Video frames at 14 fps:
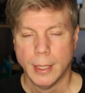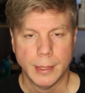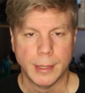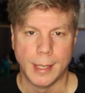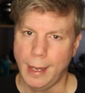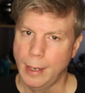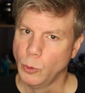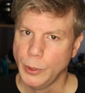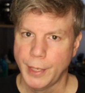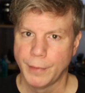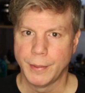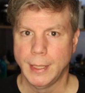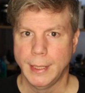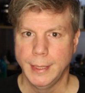Time will
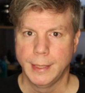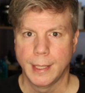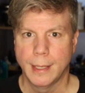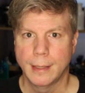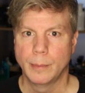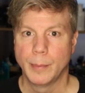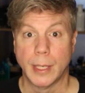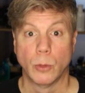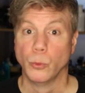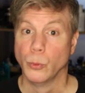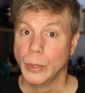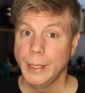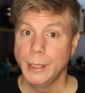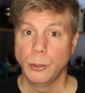definitely tell, but I
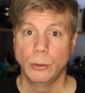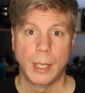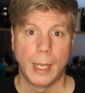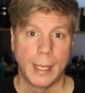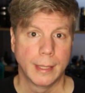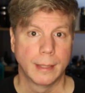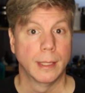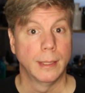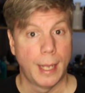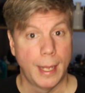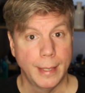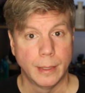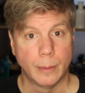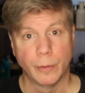really do like the
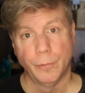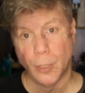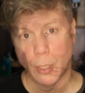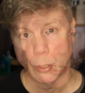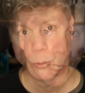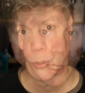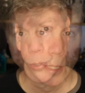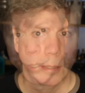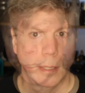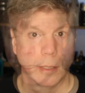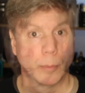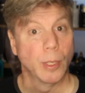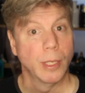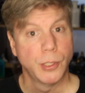lineup of notes. Now,
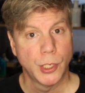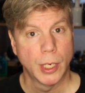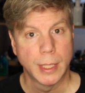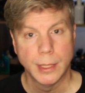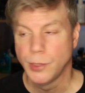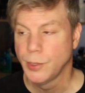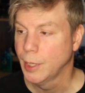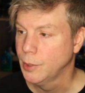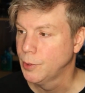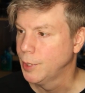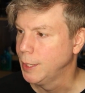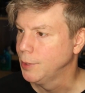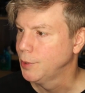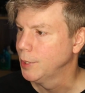the press junket says
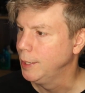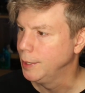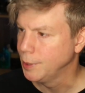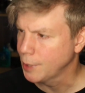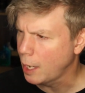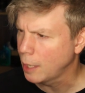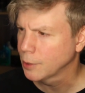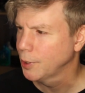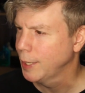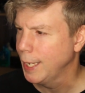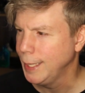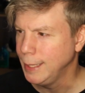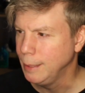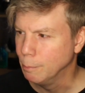that it's an
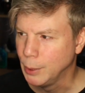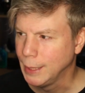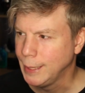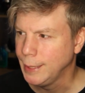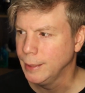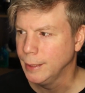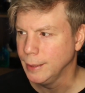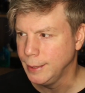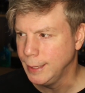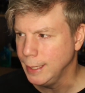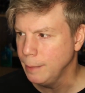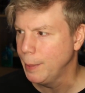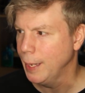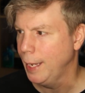intoxicating blend,
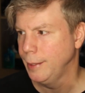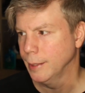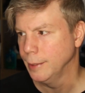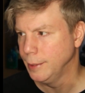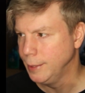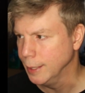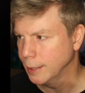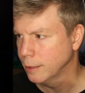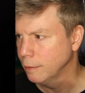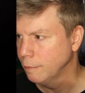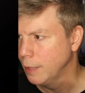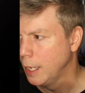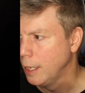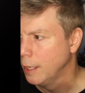deep and
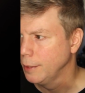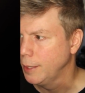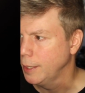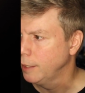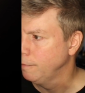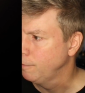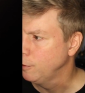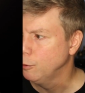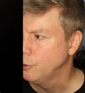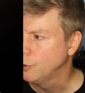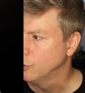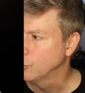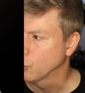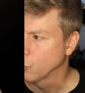addictive, that
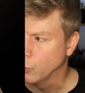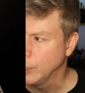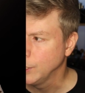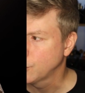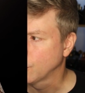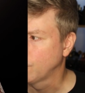infuses rich